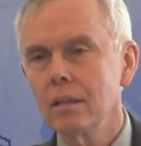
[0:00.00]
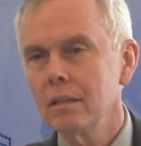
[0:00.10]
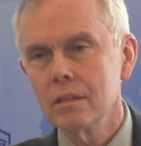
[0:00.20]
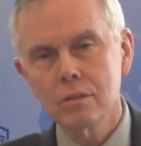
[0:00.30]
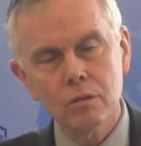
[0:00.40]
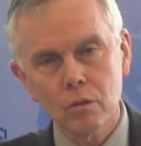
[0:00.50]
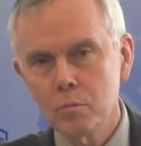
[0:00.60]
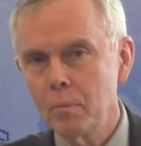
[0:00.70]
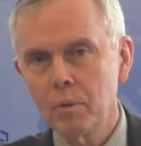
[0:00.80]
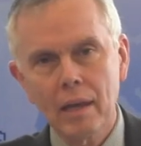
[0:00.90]
And, and, these are
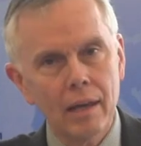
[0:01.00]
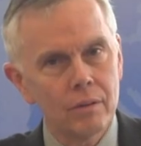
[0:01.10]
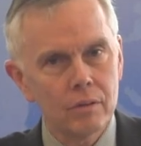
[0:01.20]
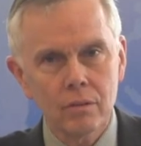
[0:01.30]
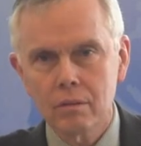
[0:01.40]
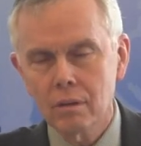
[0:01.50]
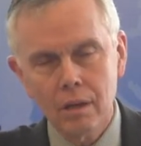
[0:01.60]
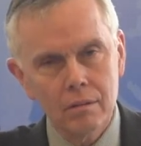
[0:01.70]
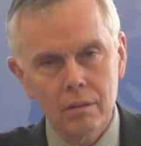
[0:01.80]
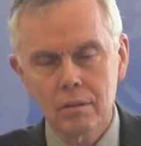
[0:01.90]
urban planners and,
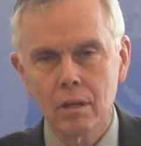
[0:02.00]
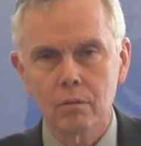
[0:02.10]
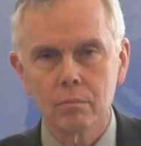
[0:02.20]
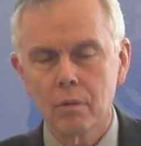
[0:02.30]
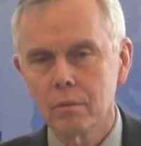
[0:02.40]
and you know,